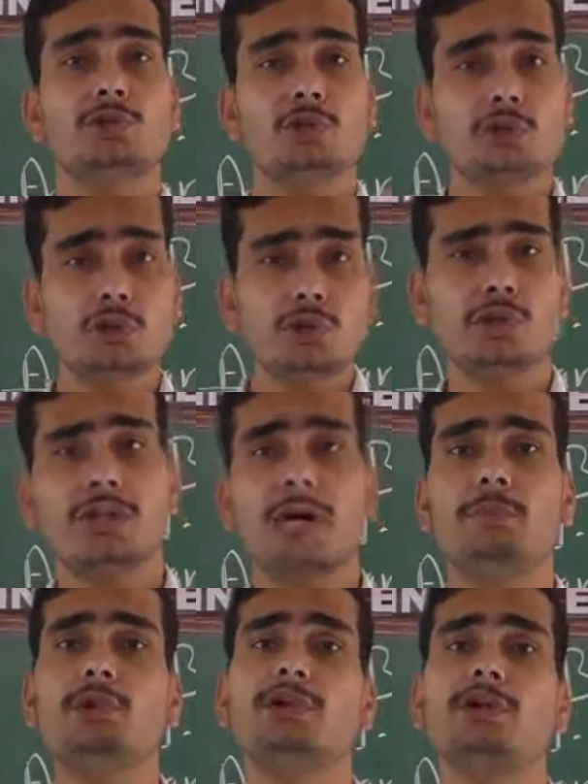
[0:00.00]
you should
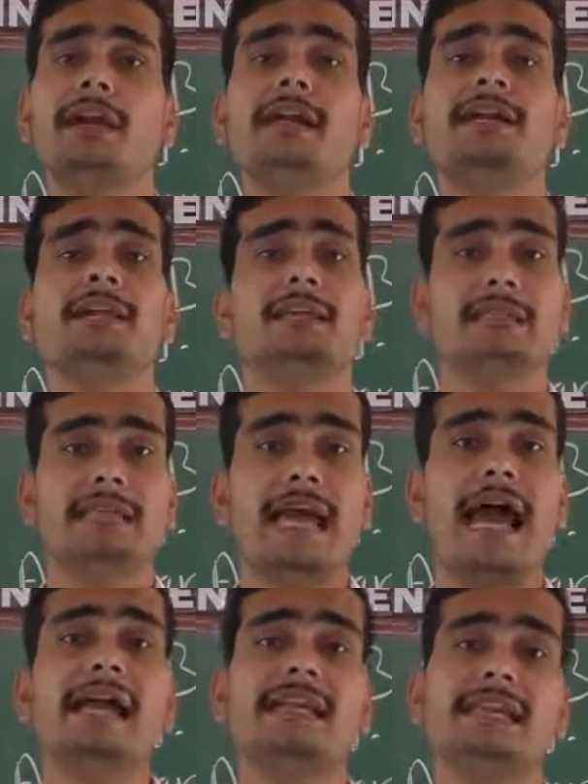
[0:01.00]
communicate
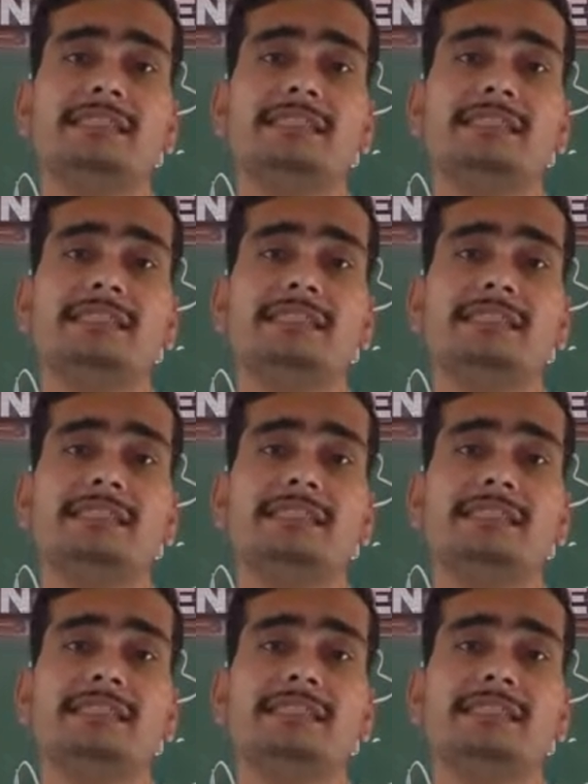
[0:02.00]
that